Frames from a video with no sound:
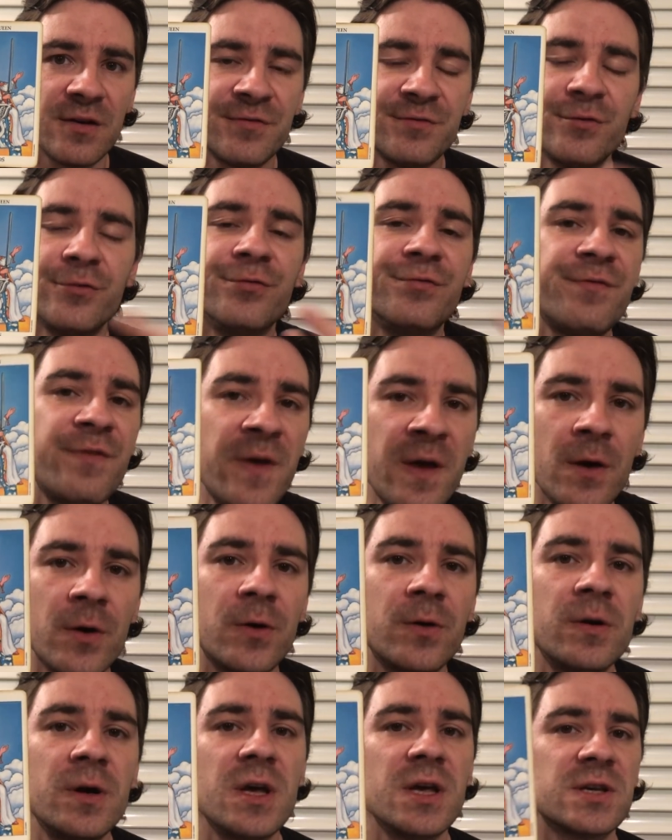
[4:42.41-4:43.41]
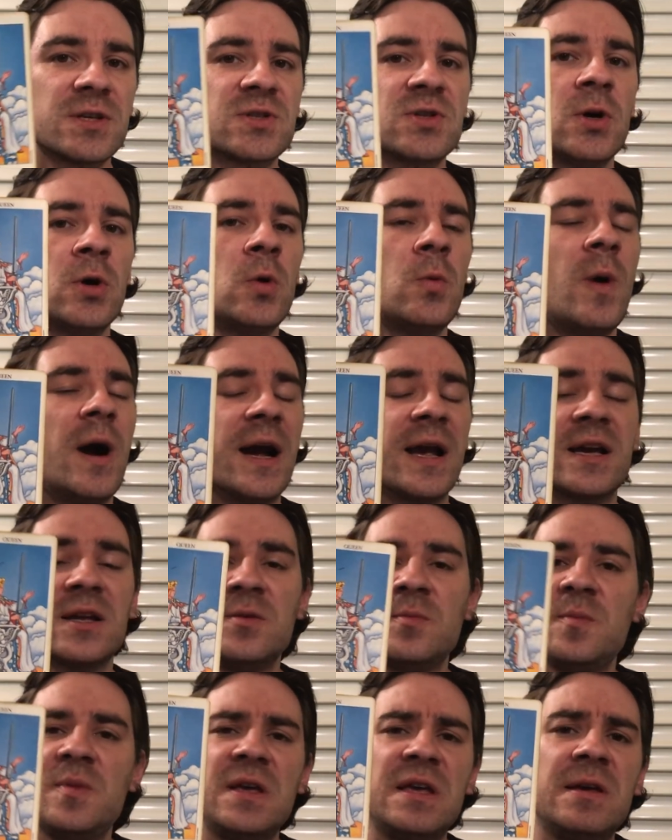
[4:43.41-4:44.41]
fulfill, so one
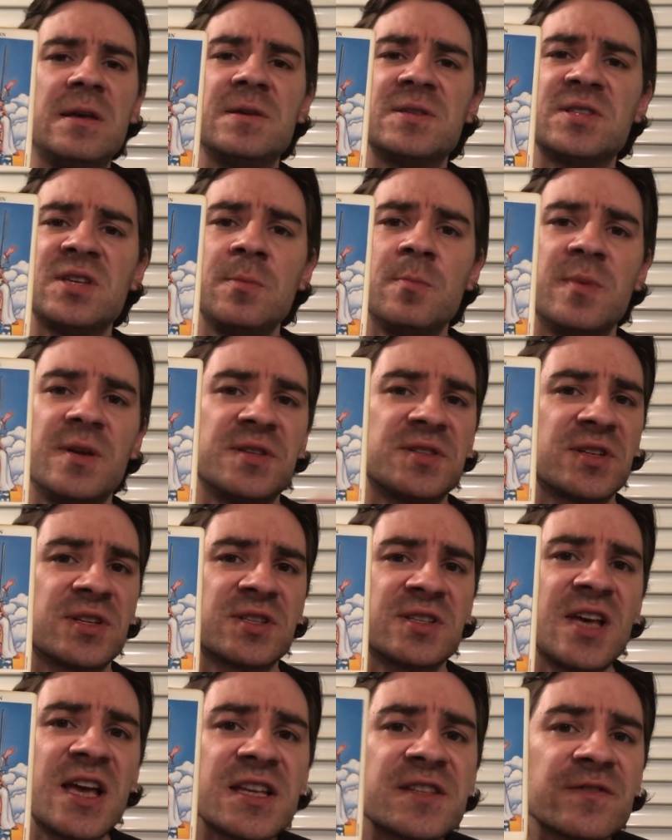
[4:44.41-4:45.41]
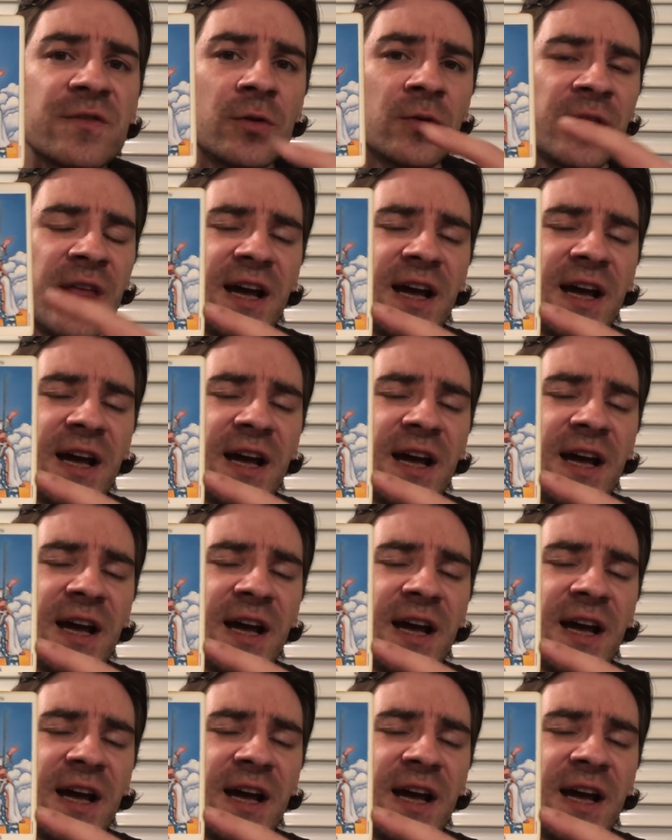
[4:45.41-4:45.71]
can be simply successful.